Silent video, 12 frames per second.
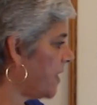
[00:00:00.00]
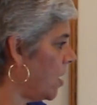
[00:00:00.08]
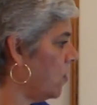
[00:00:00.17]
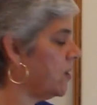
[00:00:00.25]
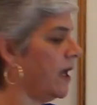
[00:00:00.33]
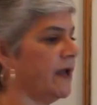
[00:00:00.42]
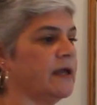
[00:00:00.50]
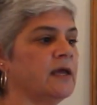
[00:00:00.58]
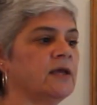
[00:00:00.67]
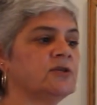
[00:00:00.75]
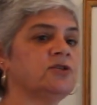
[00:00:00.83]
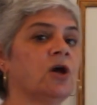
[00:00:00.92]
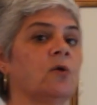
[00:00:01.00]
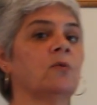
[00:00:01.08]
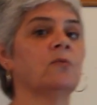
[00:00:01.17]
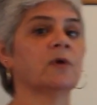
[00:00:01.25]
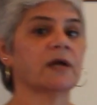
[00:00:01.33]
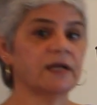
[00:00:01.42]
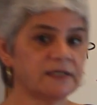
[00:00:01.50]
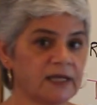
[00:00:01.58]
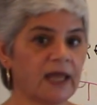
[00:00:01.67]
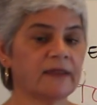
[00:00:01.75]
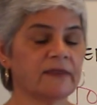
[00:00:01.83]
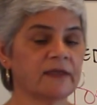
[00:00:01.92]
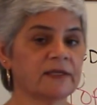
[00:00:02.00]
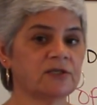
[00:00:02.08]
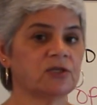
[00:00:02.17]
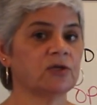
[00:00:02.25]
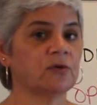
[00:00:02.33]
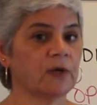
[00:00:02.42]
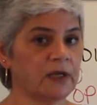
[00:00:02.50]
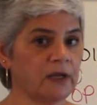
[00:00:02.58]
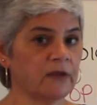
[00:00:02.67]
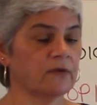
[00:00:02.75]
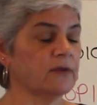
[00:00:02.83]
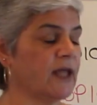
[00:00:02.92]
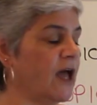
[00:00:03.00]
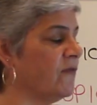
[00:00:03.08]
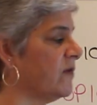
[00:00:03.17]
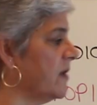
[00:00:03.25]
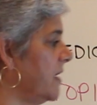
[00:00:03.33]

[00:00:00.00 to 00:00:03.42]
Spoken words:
Okay, so we're going to take this to another level